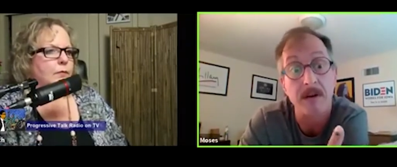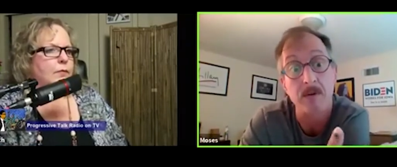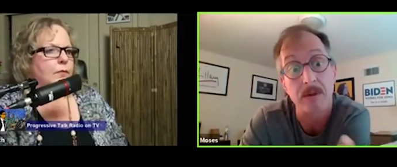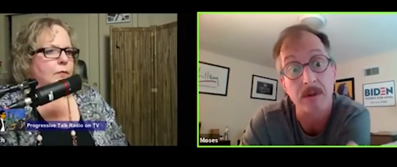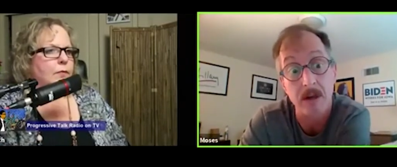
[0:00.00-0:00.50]
Speaker 1: that
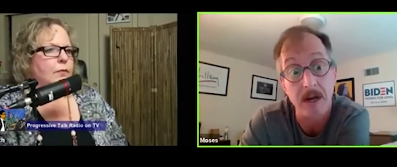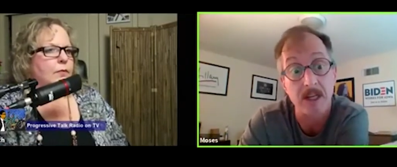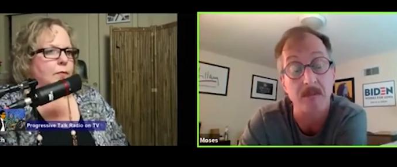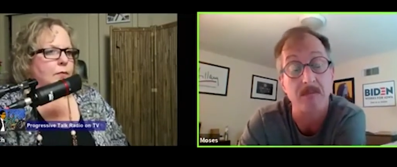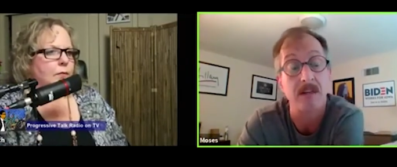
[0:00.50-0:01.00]
was
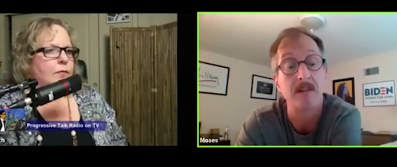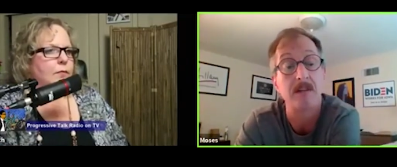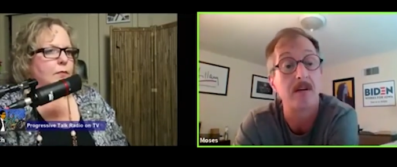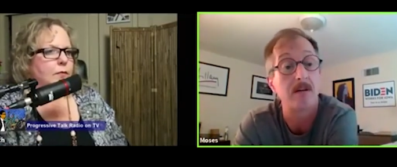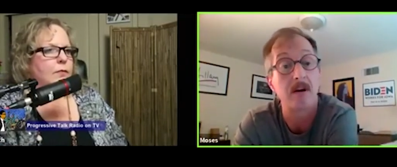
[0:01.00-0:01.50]
documented,
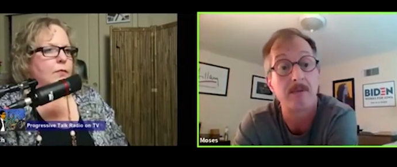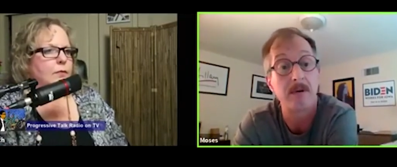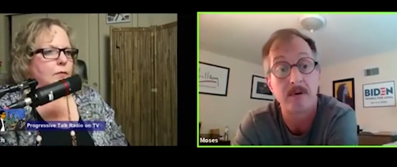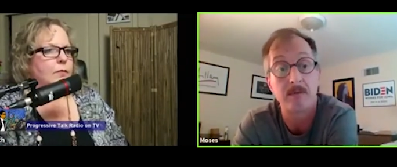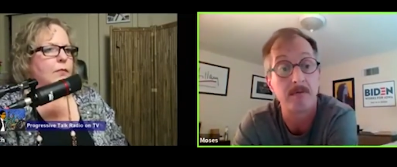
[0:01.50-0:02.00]
there are
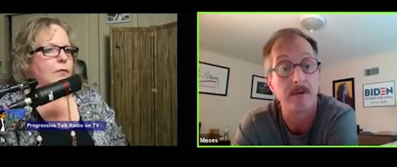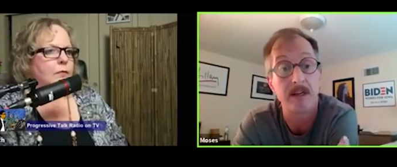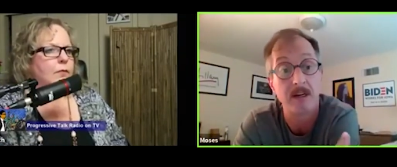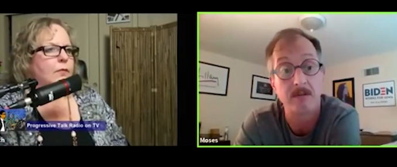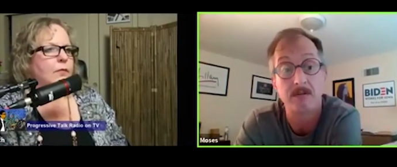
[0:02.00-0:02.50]
probably
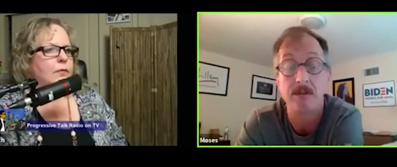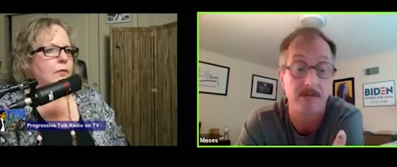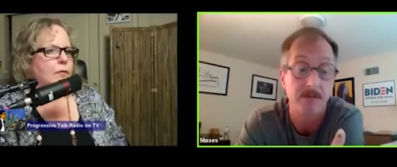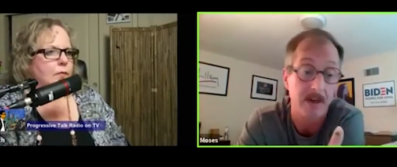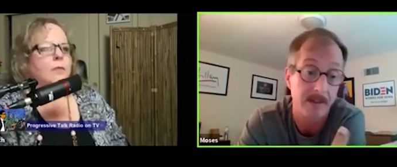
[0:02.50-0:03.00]
hundreds, if
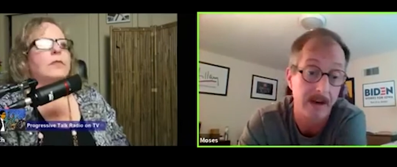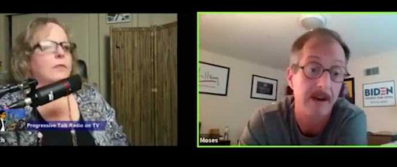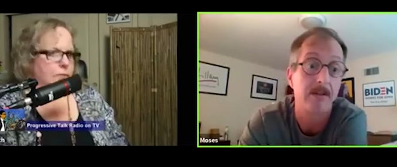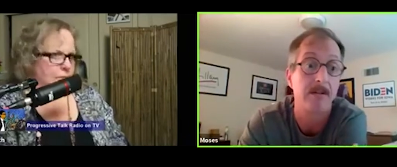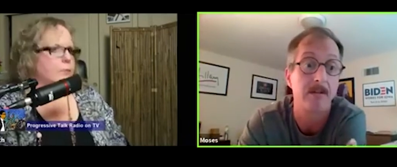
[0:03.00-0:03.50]
not
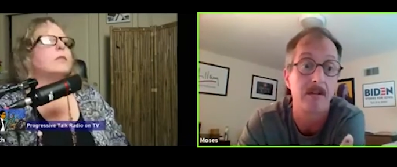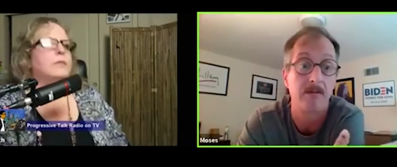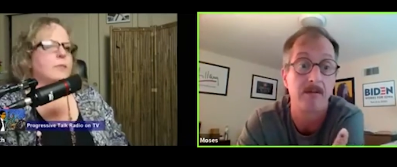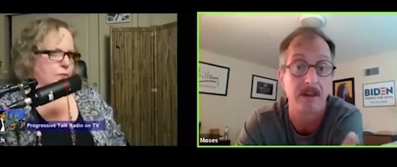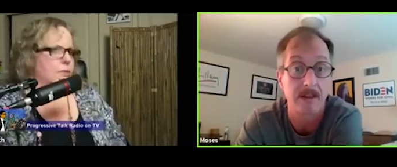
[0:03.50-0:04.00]
thousands of
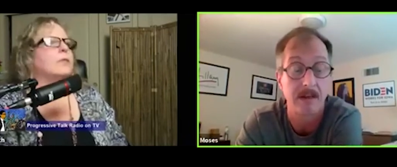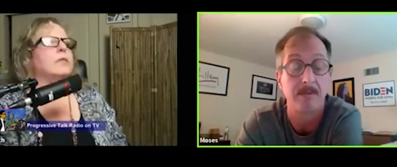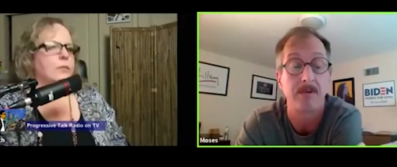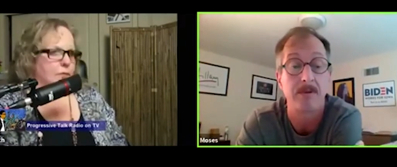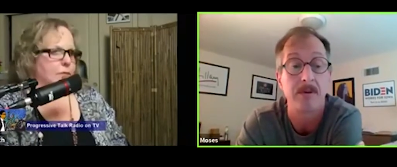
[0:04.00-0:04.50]

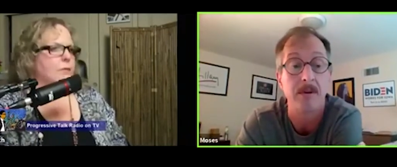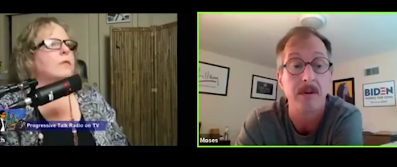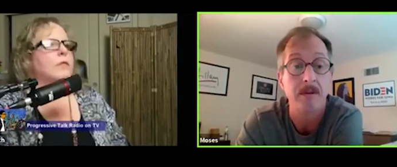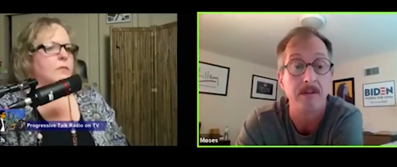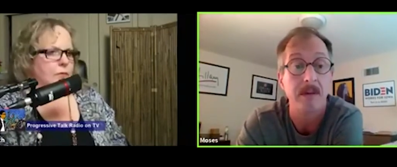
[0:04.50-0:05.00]
examples
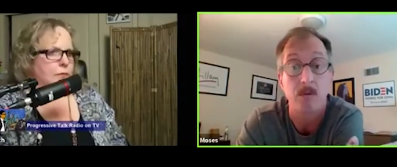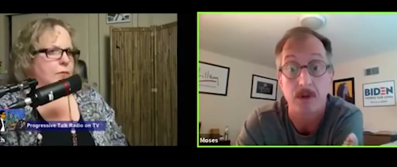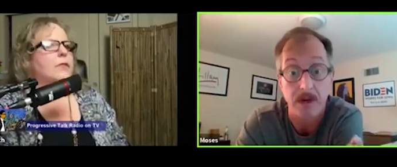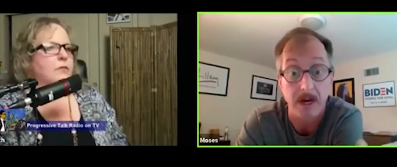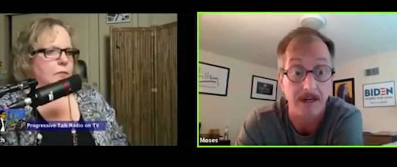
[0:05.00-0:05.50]
that
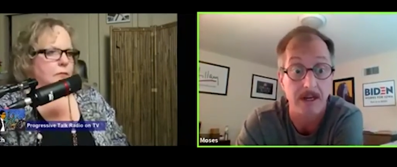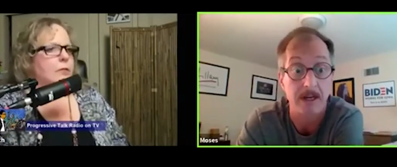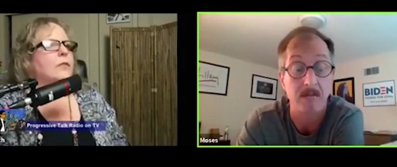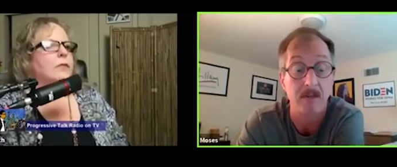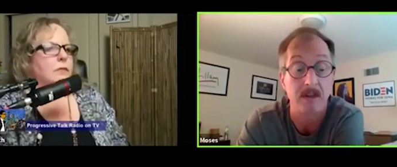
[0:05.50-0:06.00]
were not
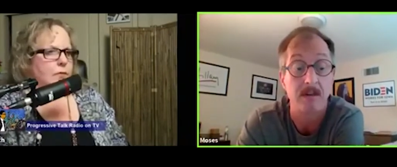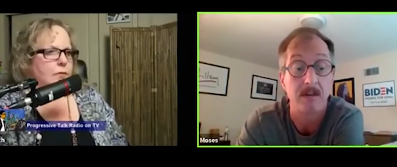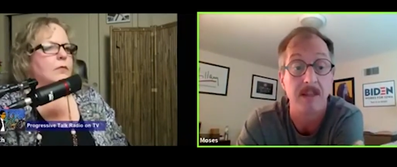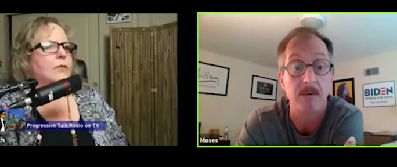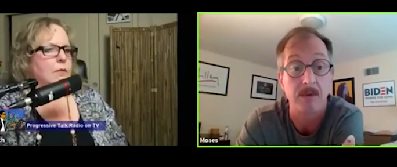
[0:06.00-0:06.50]
documented,
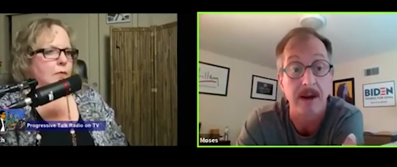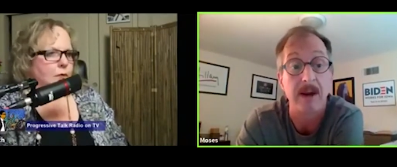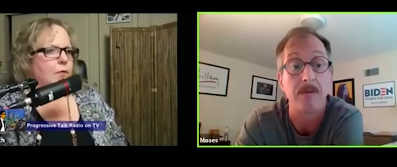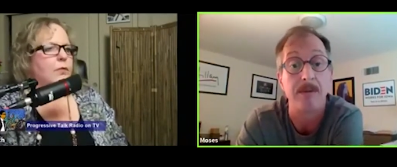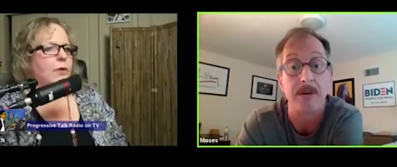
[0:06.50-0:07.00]
that were
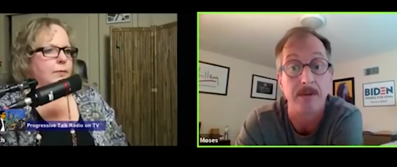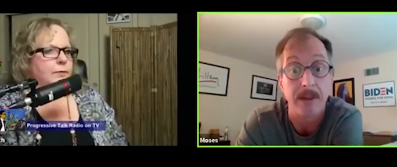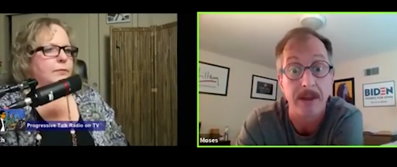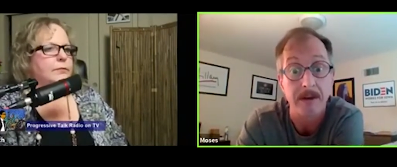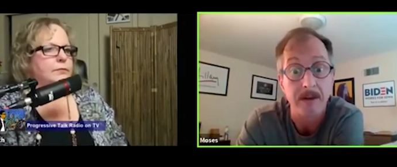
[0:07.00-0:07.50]
out there,
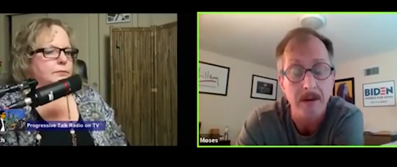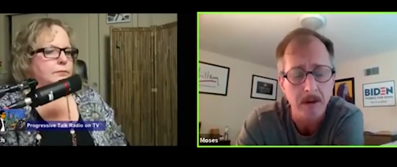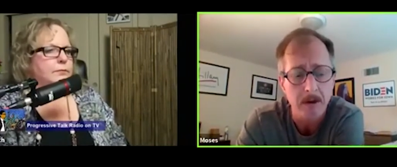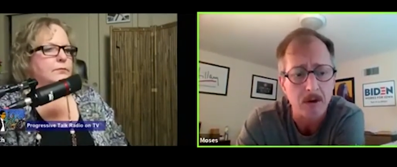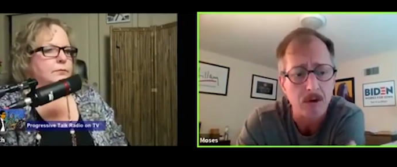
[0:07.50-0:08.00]
that
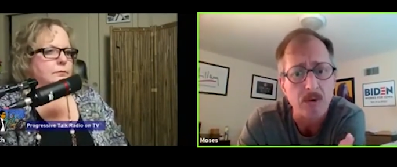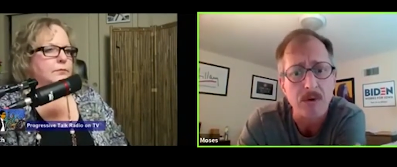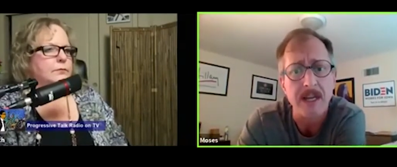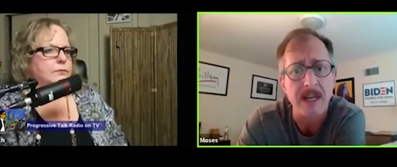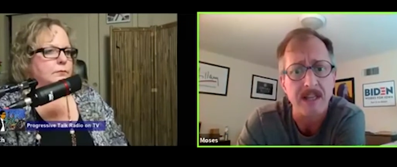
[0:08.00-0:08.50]

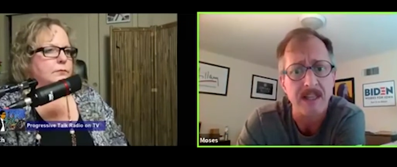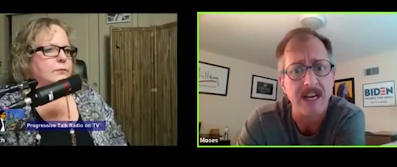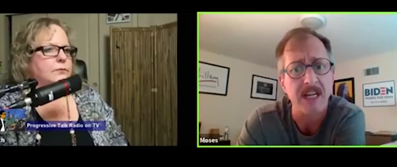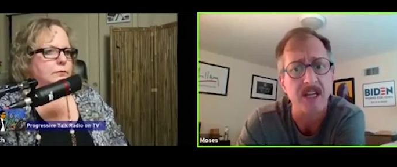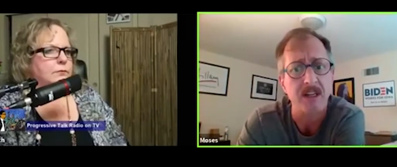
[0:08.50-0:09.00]
create
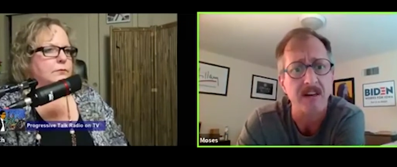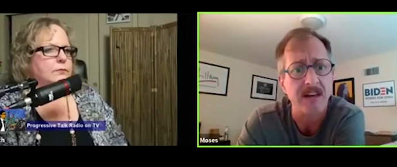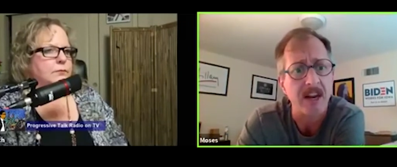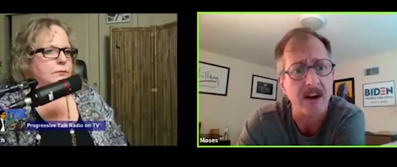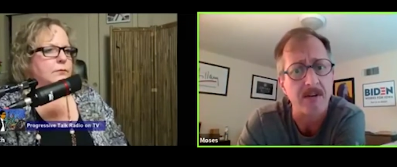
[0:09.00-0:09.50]
that
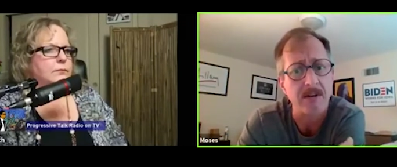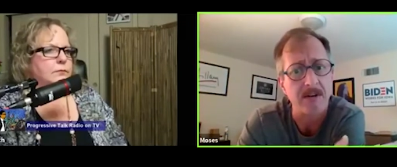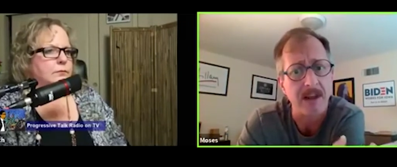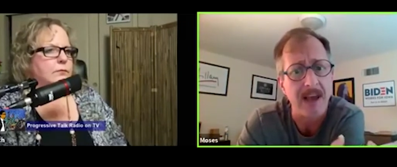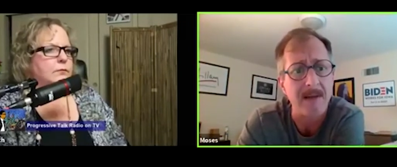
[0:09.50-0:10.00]
inherent
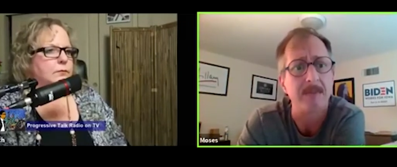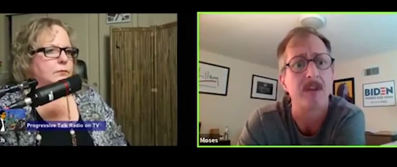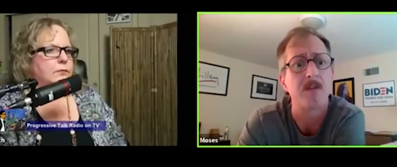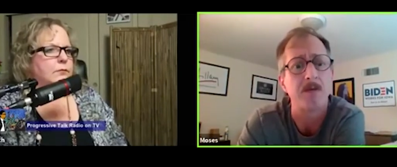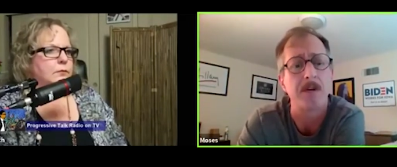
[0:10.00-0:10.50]

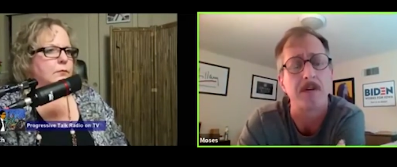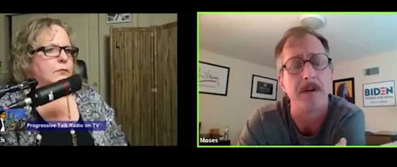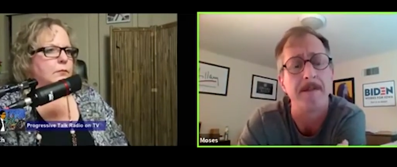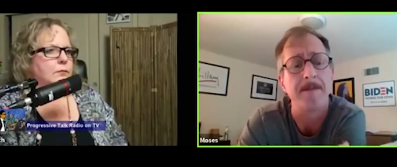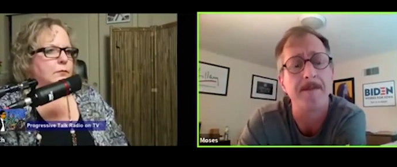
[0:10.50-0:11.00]
atmosphere
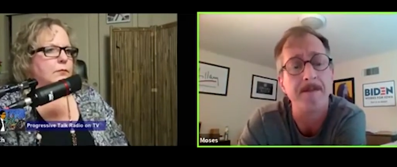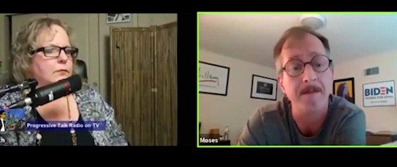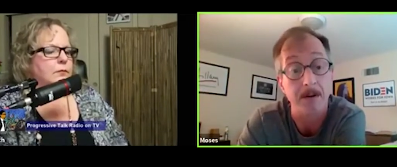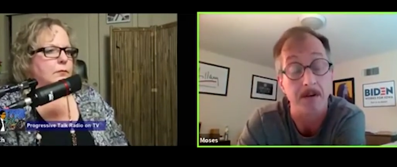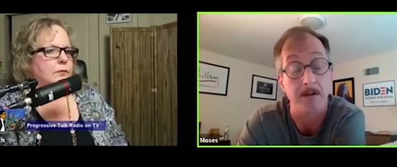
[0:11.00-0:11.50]
of
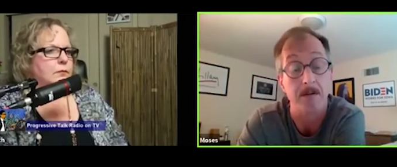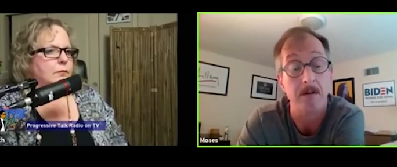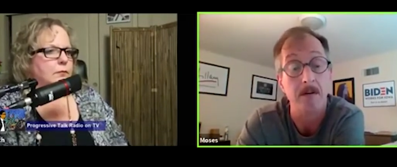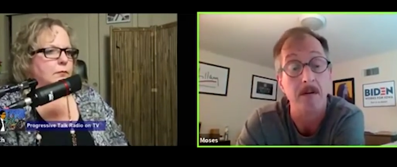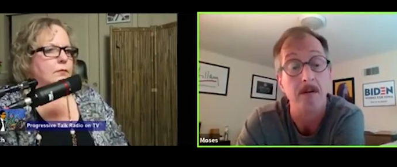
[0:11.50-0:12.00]
fear
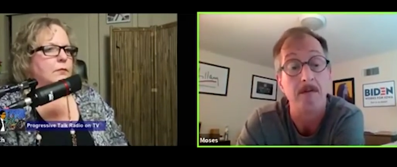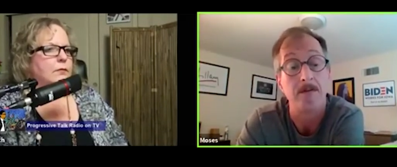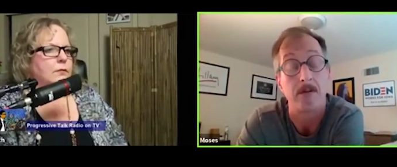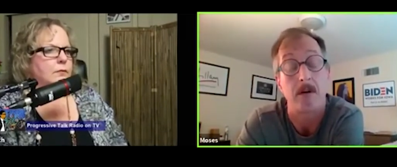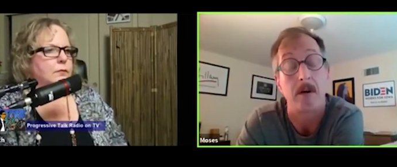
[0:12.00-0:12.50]

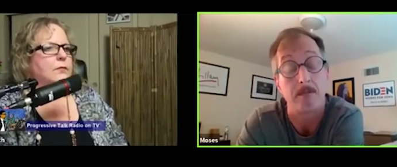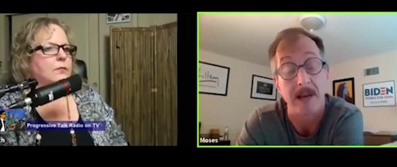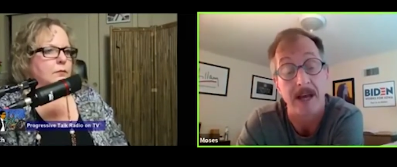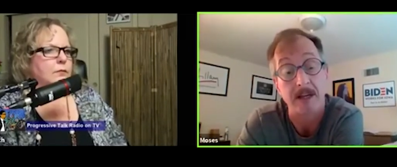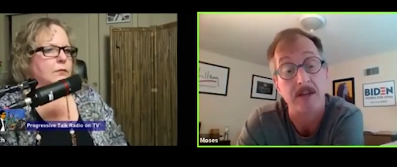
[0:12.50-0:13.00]
for our
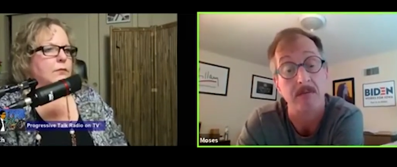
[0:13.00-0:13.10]
Black